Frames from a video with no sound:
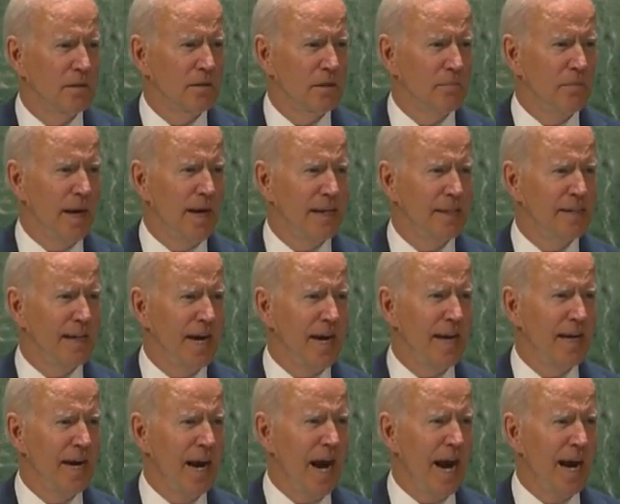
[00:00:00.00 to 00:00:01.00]
to
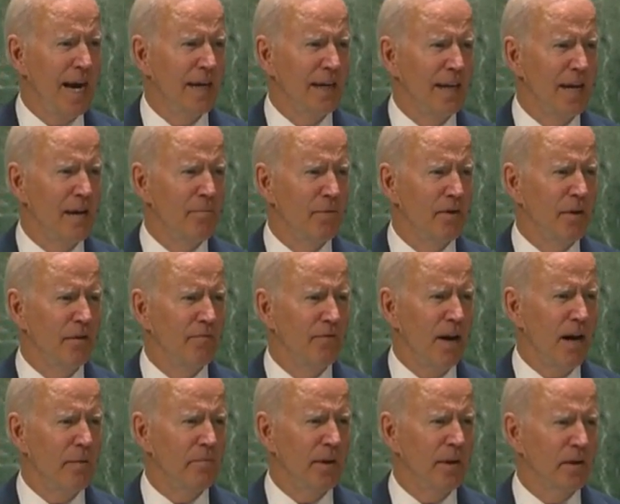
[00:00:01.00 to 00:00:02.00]
maintain high labor and
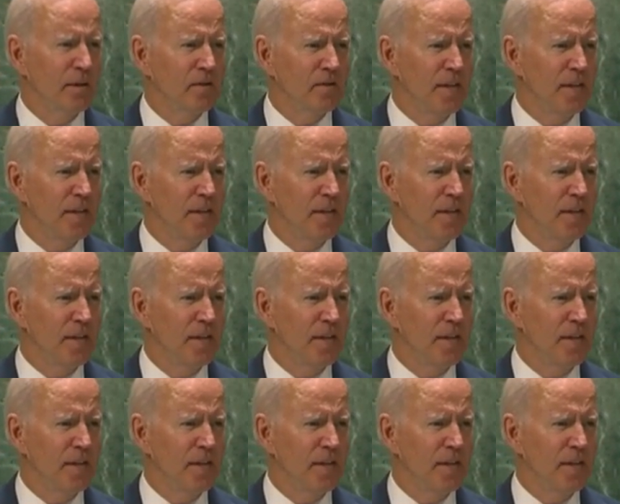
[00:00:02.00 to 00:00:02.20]
environmental